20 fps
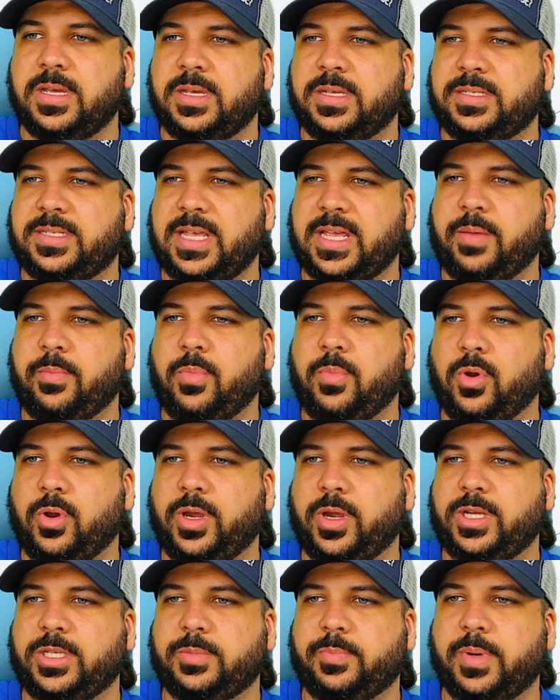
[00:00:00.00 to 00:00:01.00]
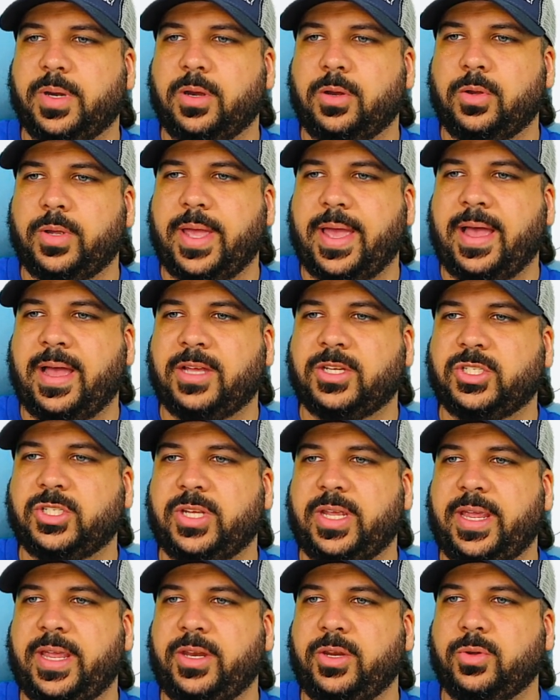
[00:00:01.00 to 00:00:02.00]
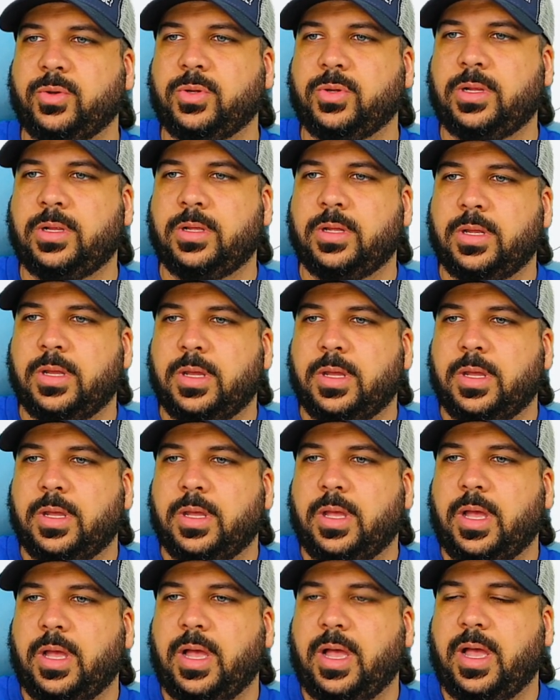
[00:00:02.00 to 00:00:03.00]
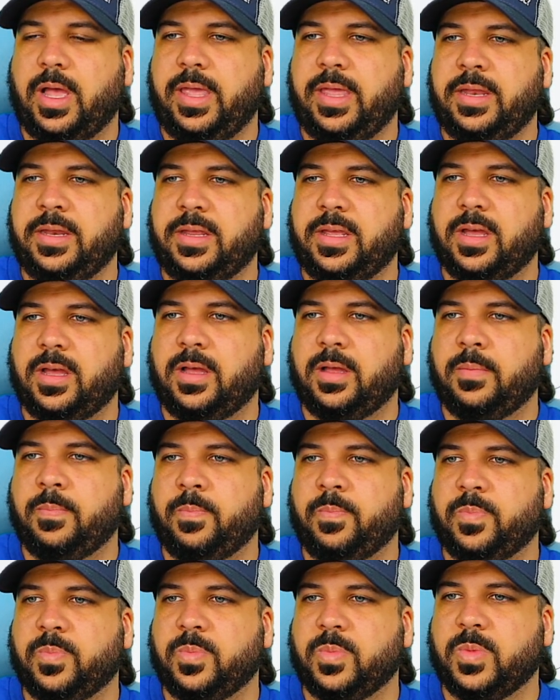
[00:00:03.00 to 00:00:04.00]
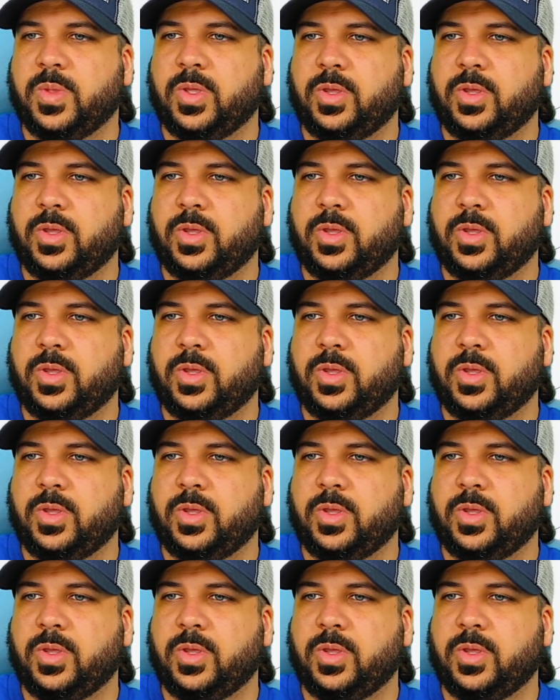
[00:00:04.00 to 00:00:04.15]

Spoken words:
second mortgage, borrow cash, annual income,